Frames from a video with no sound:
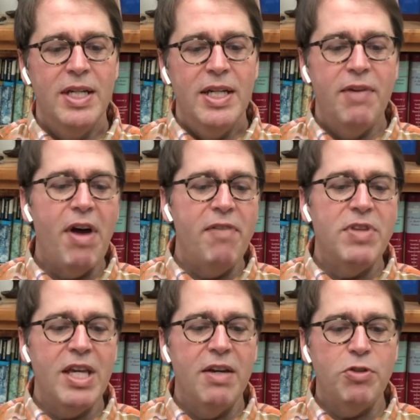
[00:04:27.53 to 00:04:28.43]
If I have the
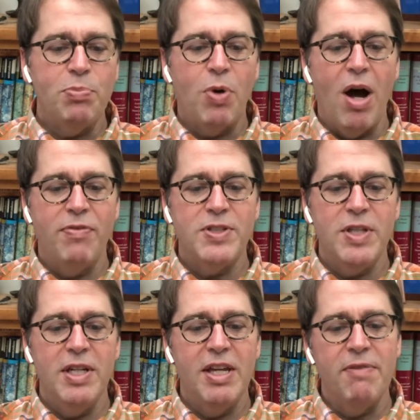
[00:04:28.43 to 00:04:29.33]
gift of
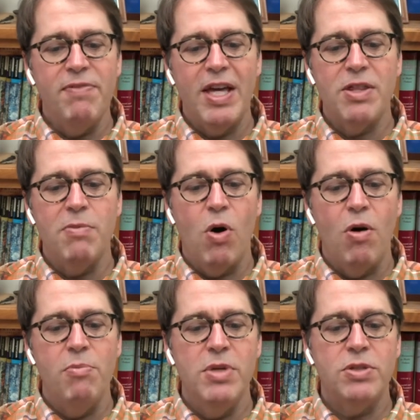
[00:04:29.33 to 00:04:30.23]
prophecy and can fathom all
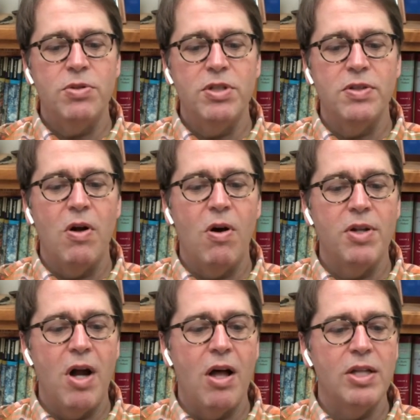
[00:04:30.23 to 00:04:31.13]
mysteries and all
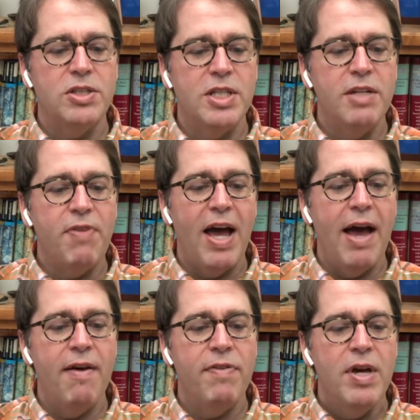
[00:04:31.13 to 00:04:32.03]
knowledge, and if I
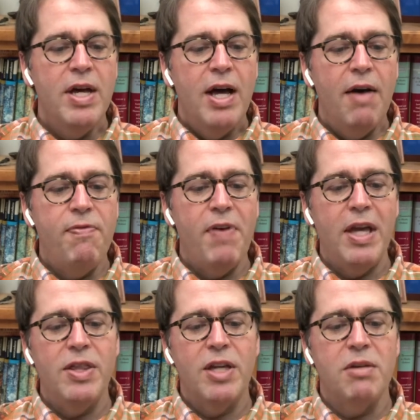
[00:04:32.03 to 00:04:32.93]
have a
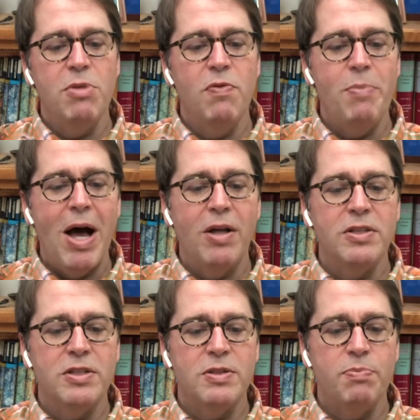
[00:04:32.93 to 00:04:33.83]
faith that can move
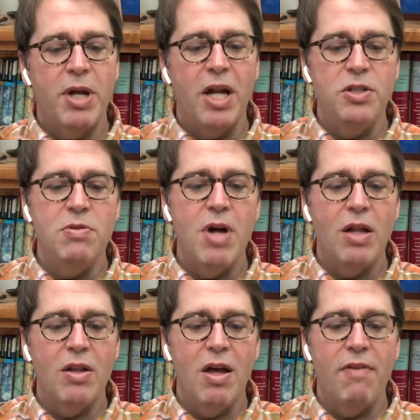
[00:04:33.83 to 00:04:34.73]
mountains, but I do not
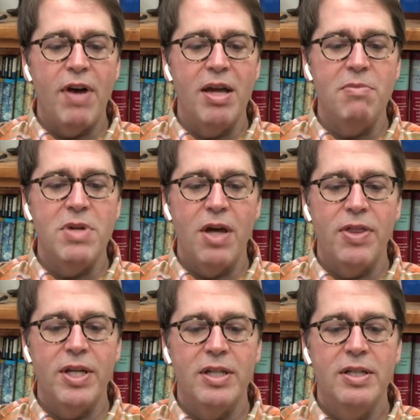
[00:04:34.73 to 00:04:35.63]
love, I am
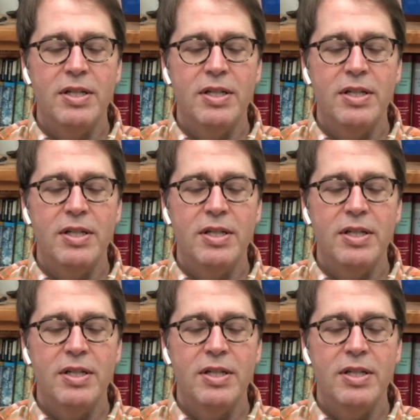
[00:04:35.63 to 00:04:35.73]
nothing.